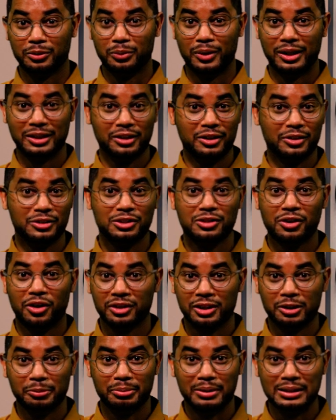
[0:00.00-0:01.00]
wanting to
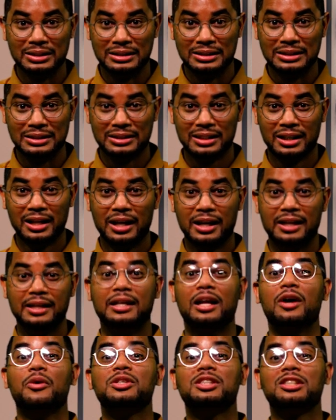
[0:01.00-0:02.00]
start a business,
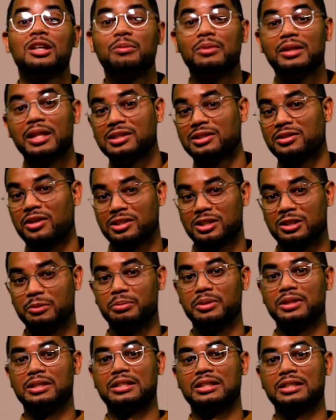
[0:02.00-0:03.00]
know someone that starts a
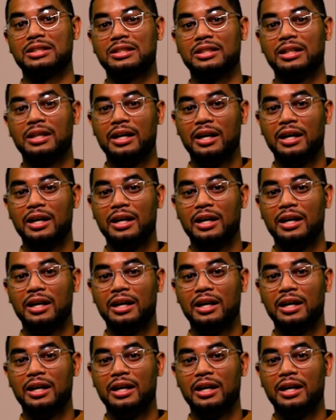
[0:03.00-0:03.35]
business.